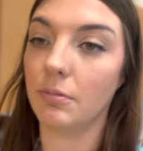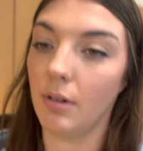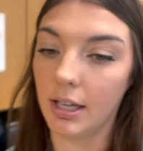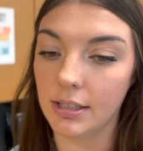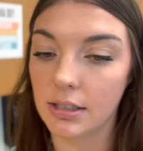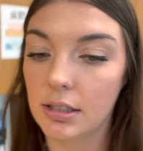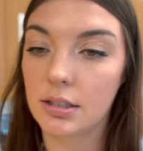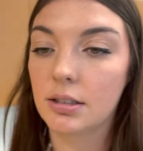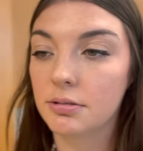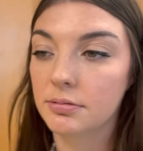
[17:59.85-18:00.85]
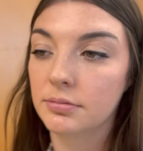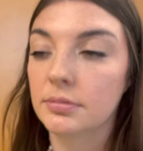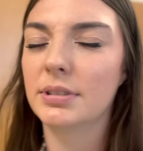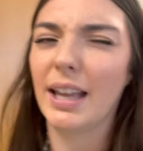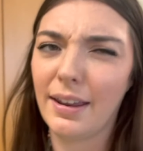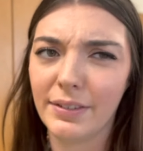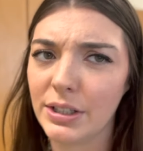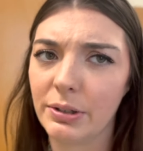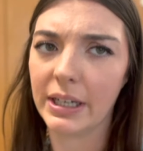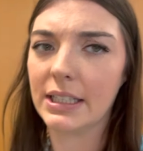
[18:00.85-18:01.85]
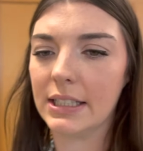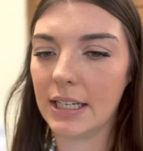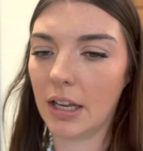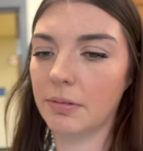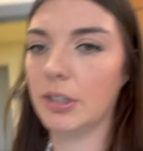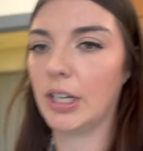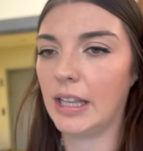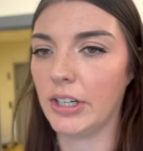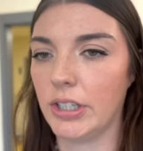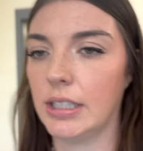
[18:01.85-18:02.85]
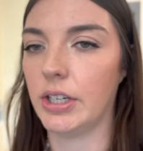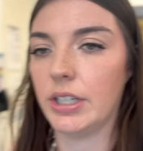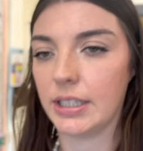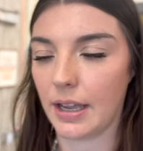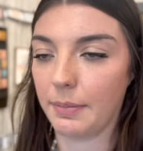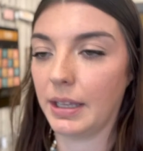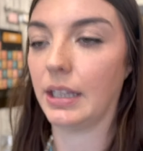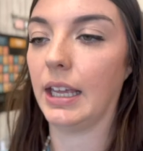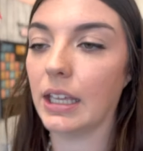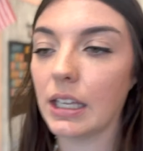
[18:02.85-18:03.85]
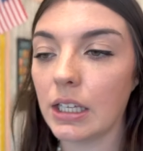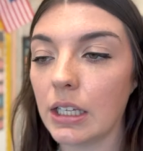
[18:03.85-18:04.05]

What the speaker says: once the inventory is done, which I think she said she's coming like